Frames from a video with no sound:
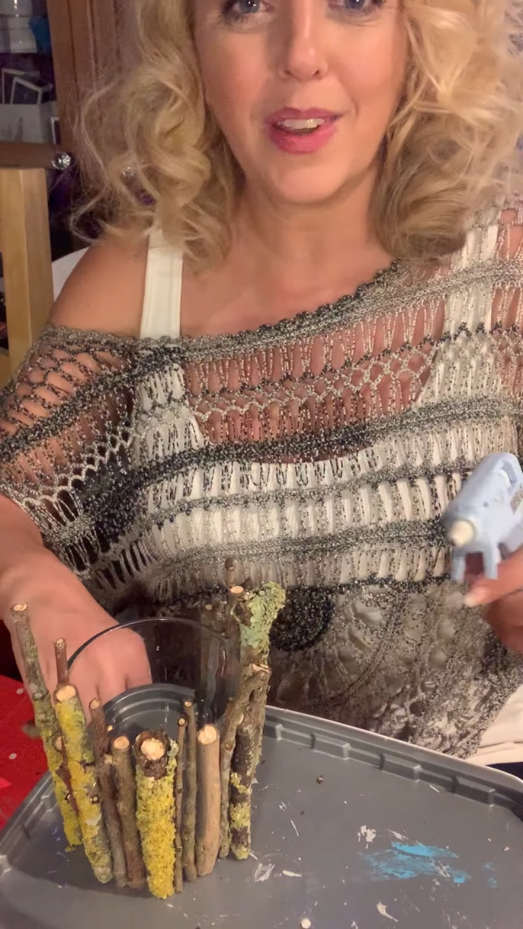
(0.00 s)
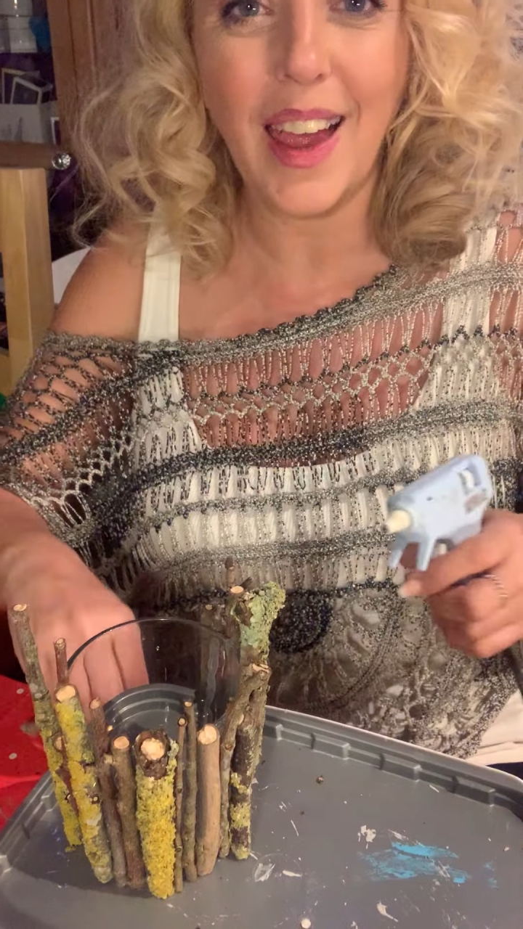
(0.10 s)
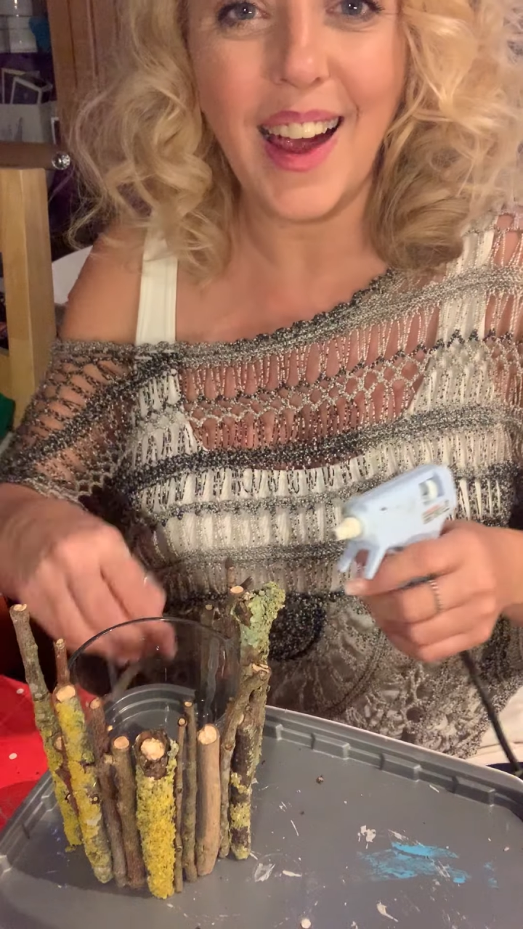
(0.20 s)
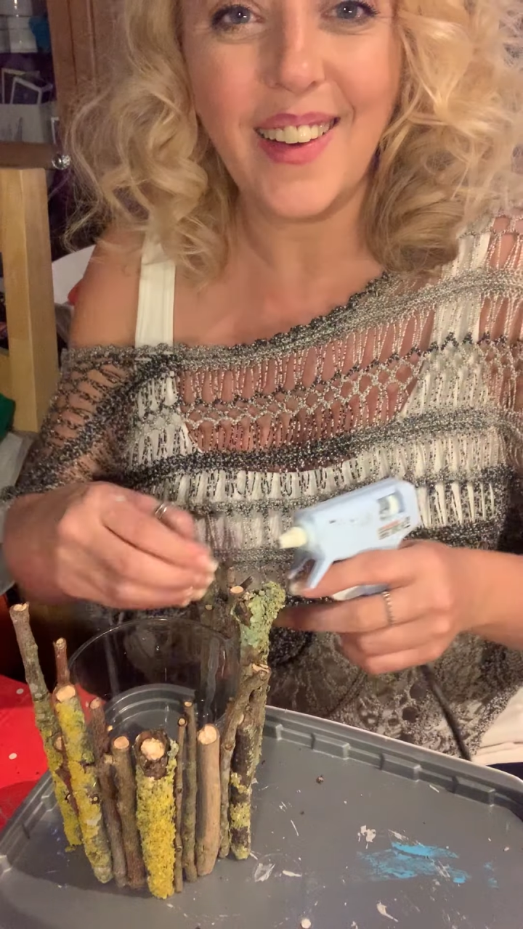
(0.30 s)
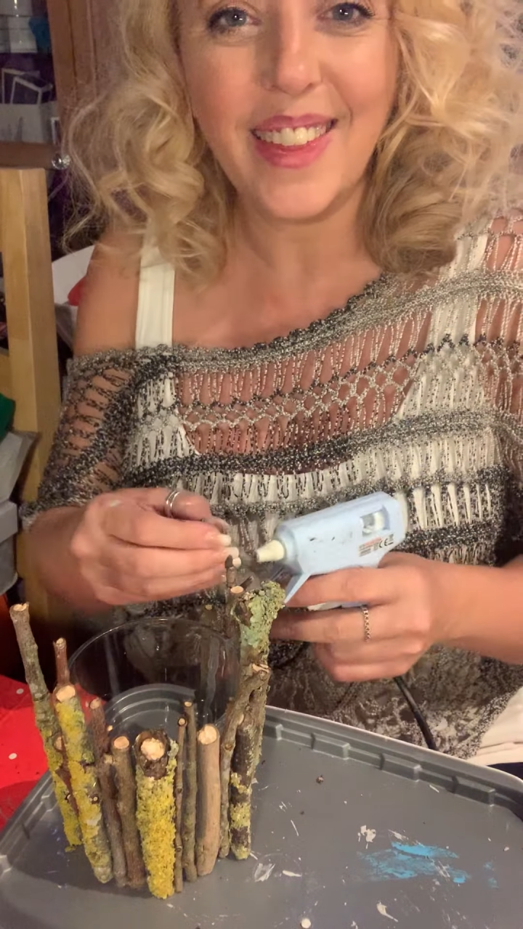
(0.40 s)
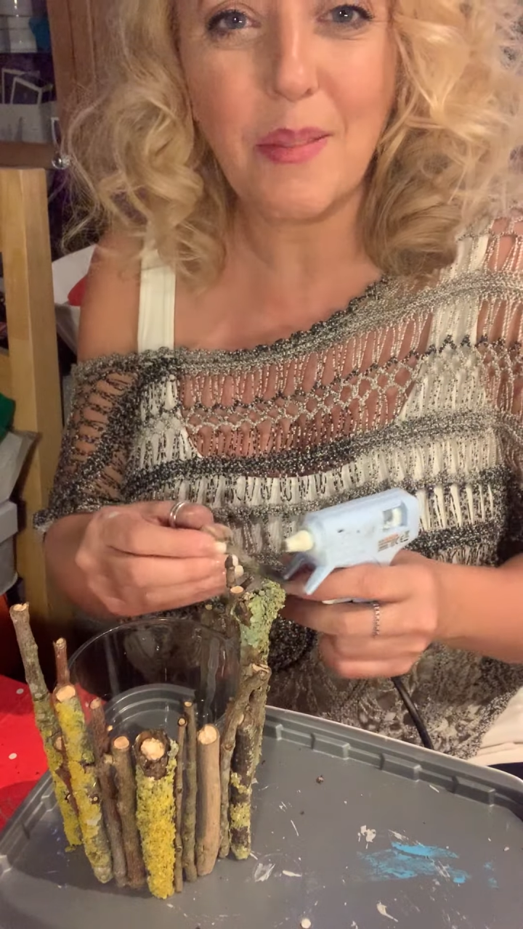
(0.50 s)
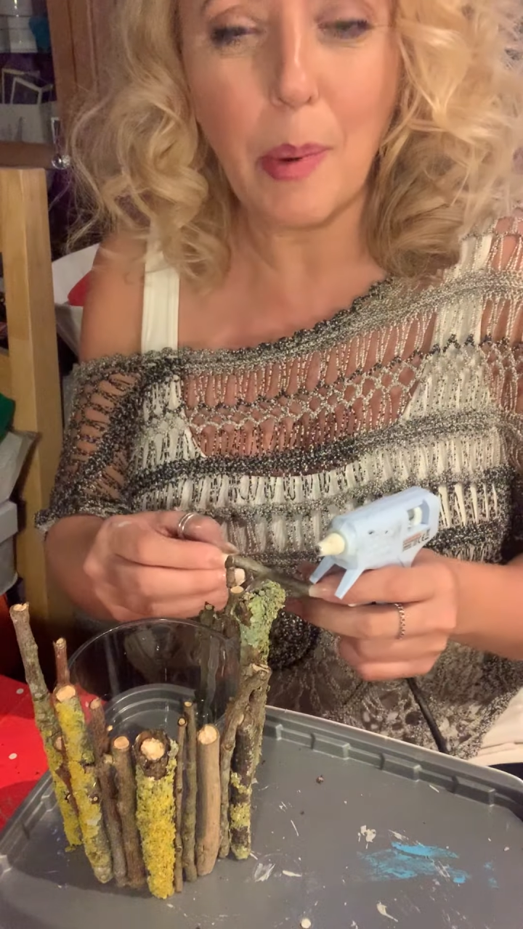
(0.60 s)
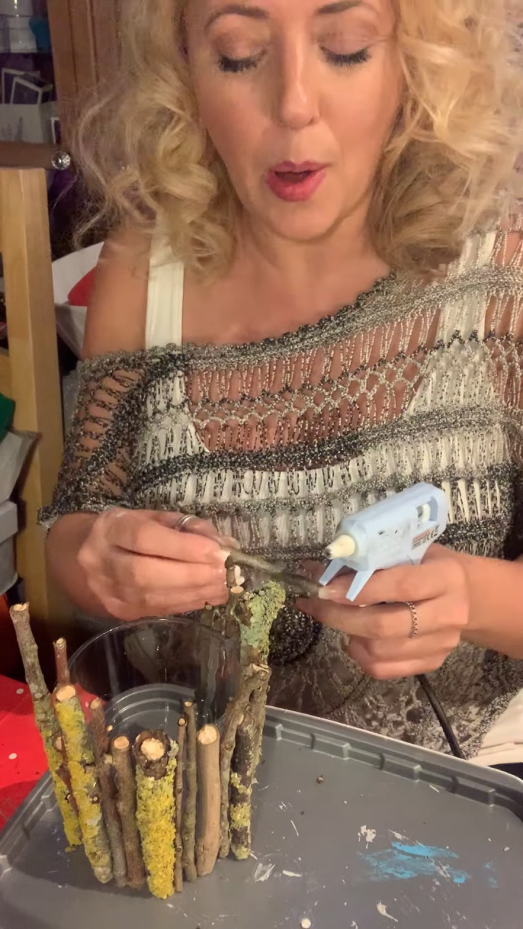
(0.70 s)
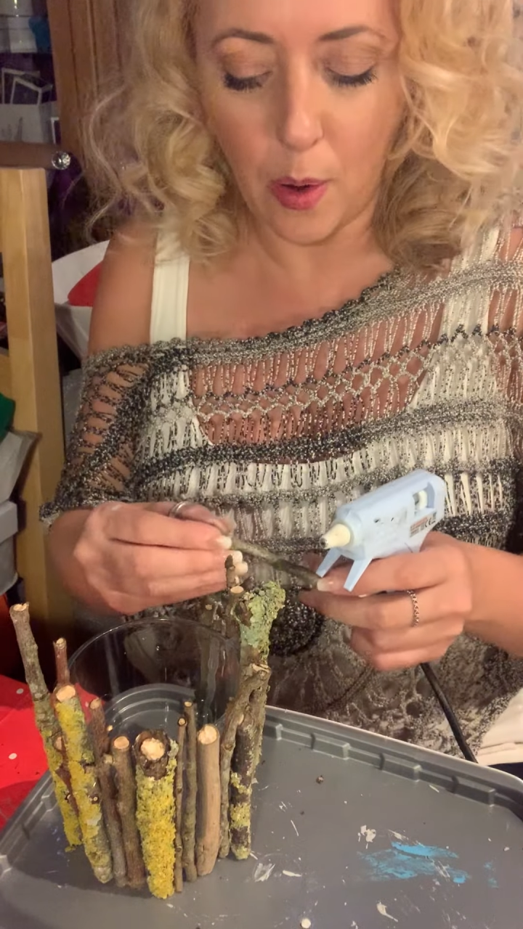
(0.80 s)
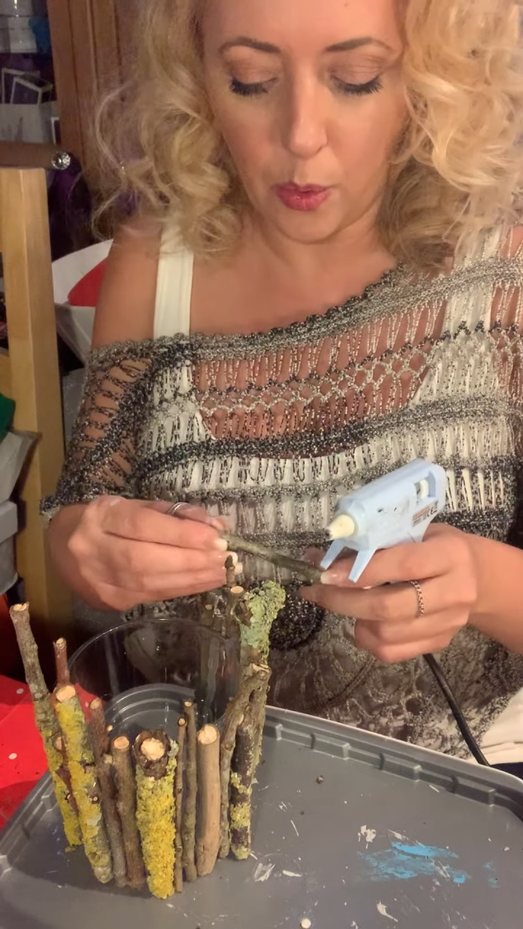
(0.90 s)
get out in the
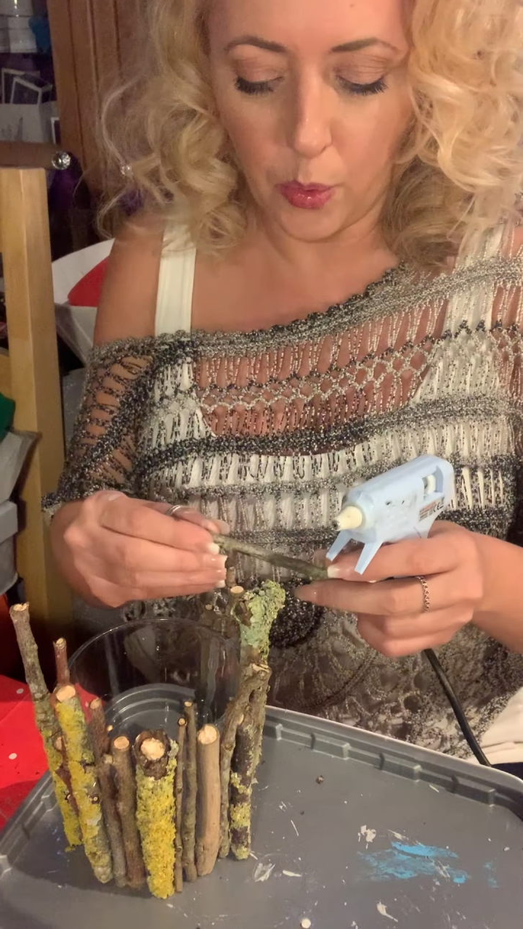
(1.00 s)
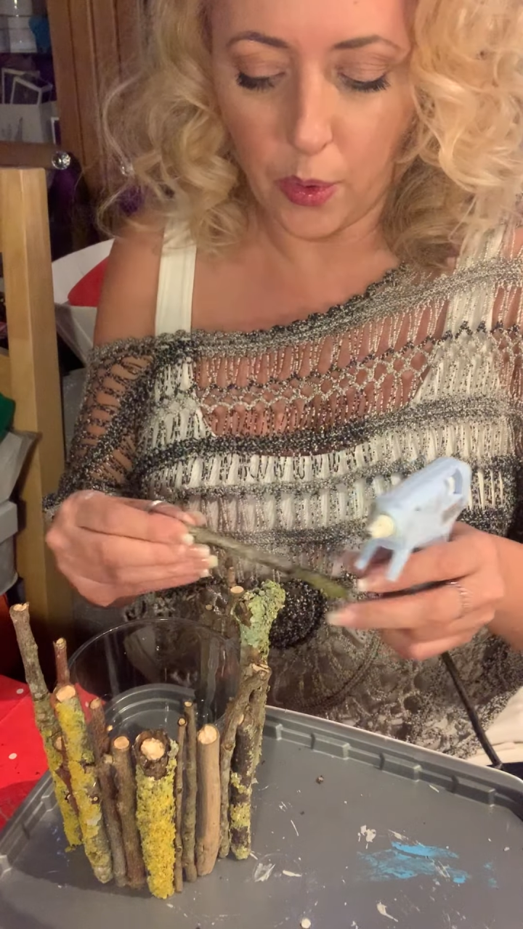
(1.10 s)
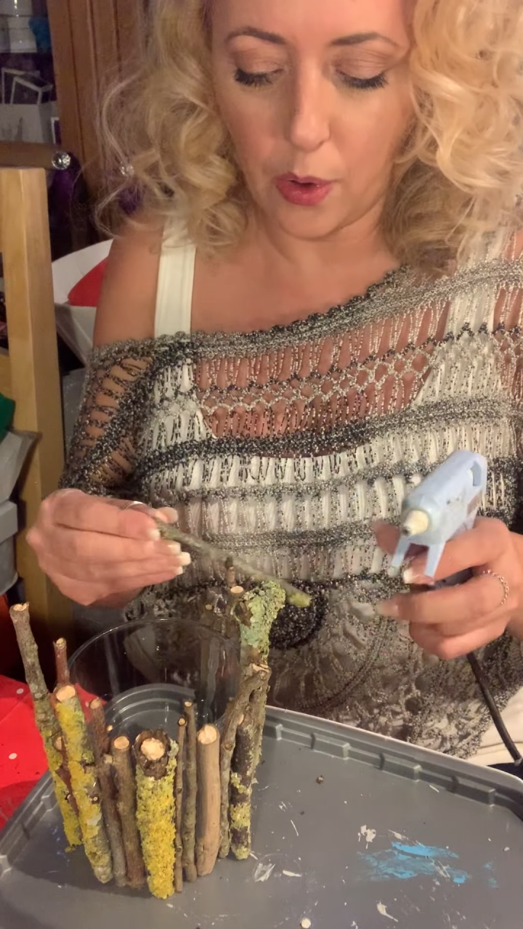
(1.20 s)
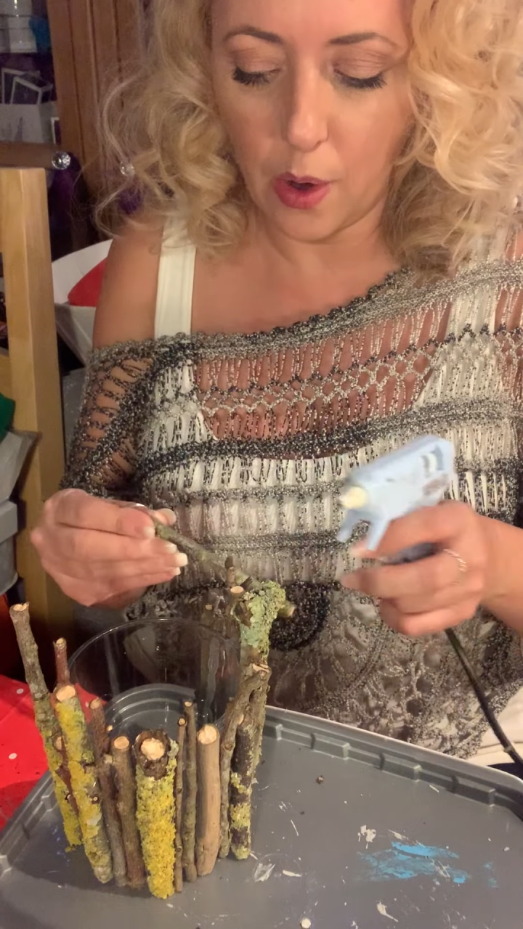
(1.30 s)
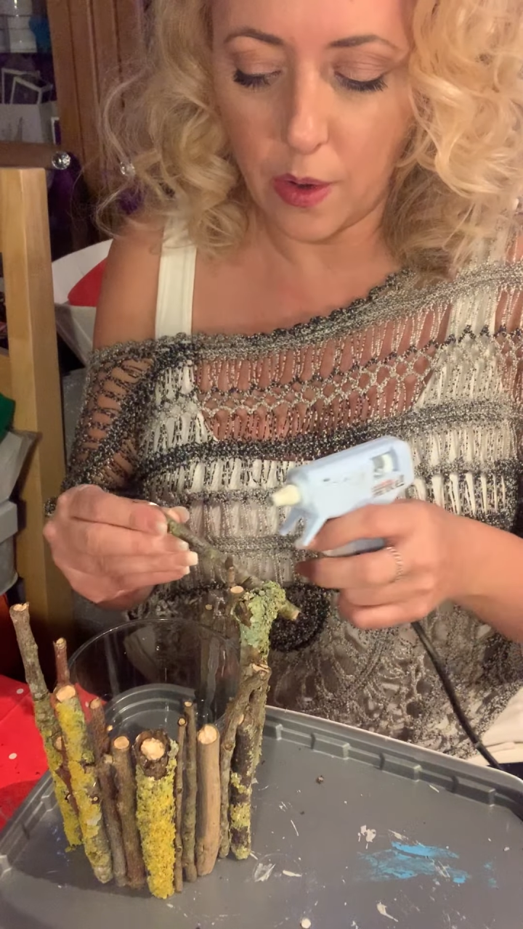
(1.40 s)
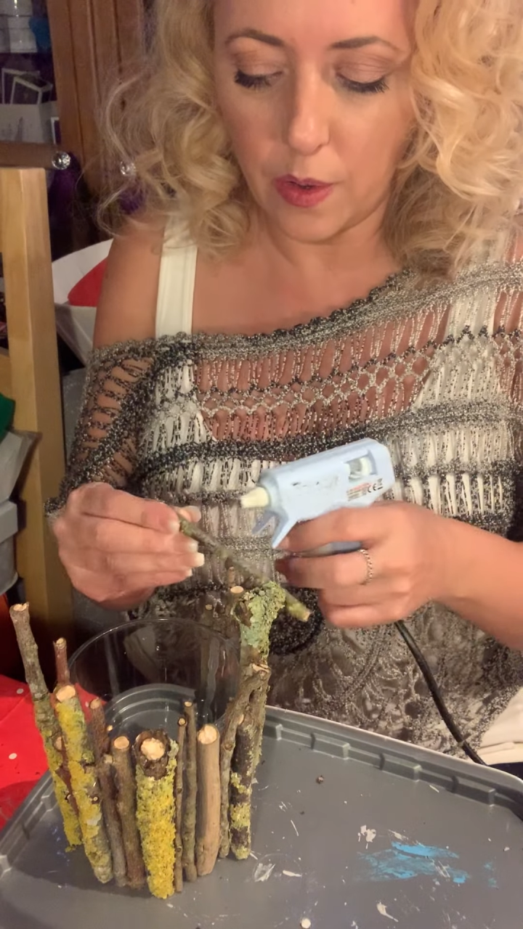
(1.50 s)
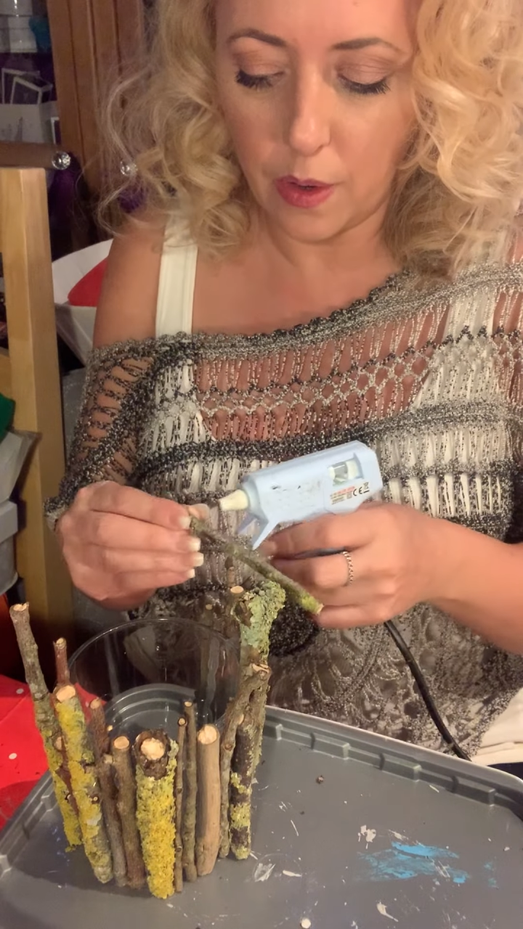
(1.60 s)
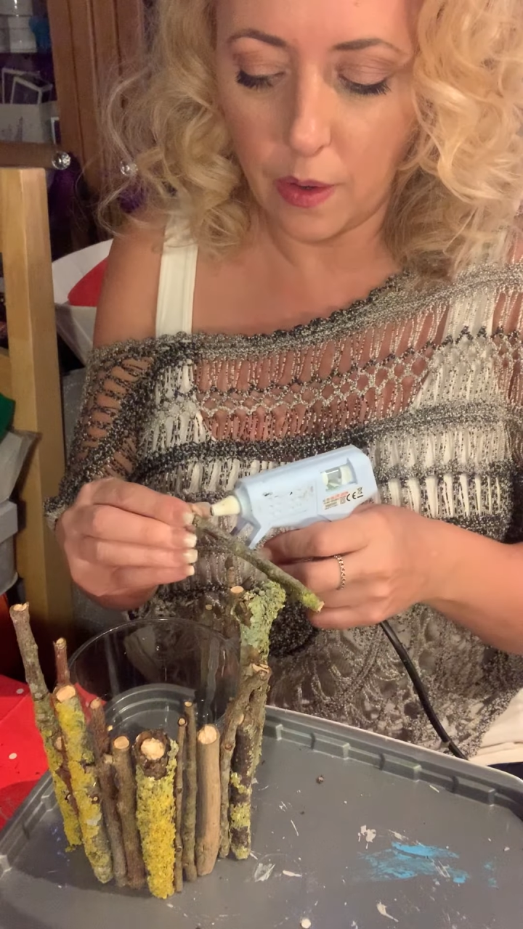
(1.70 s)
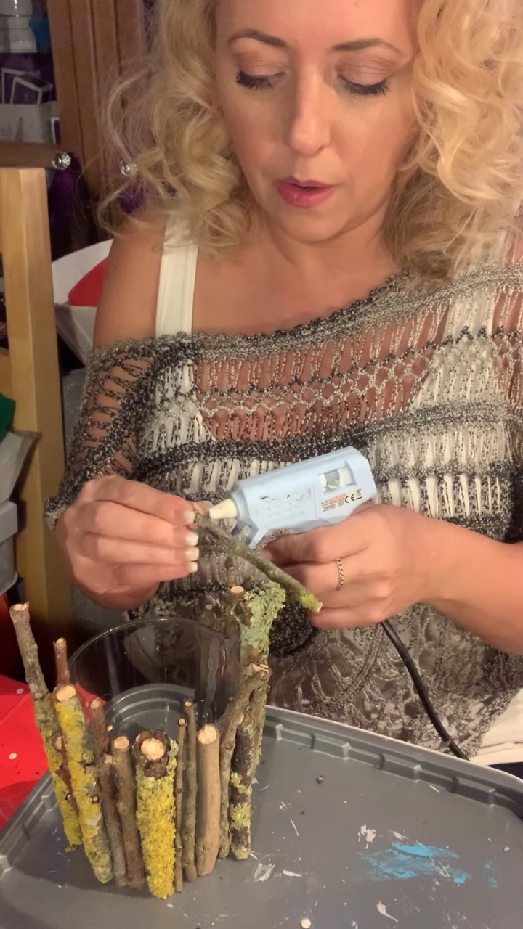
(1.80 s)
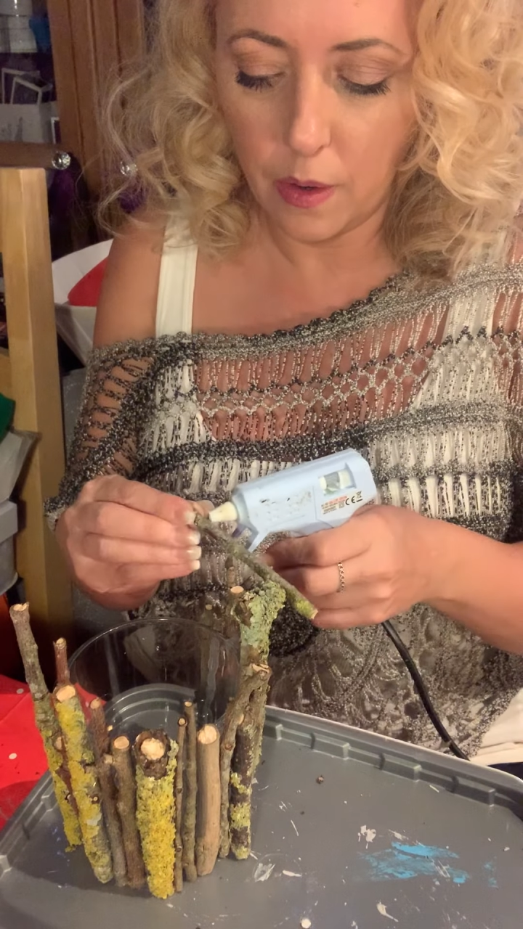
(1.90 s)
park or the
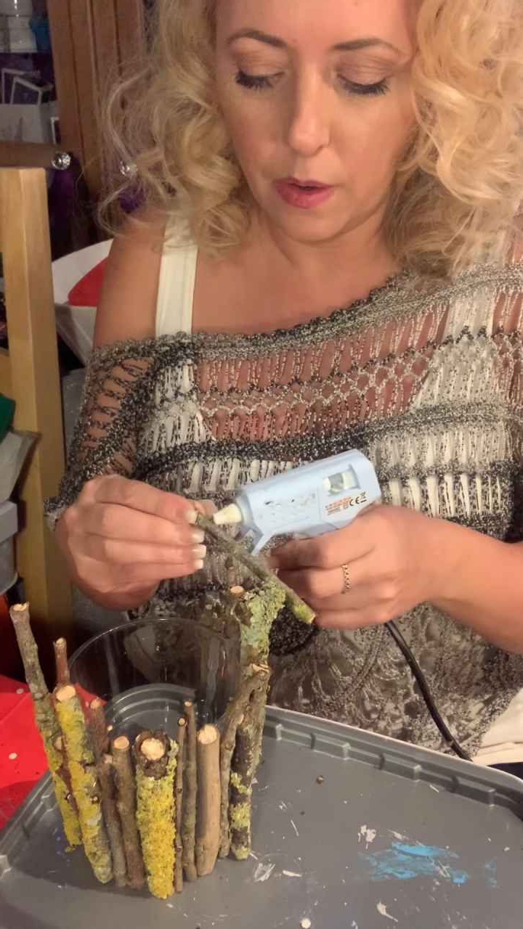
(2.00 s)
garden.